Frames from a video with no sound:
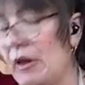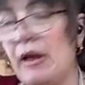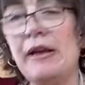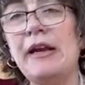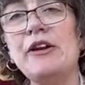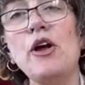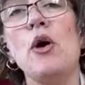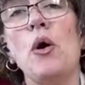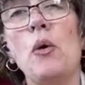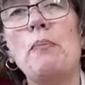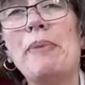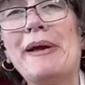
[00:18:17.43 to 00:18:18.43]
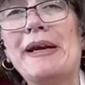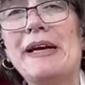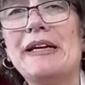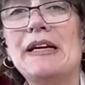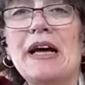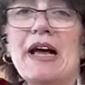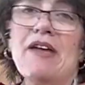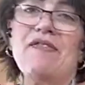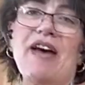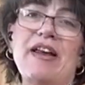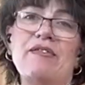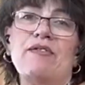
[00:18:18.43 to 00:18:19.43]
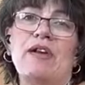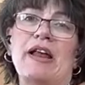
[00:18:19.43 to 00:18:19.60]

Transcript: I need to open it. Had it for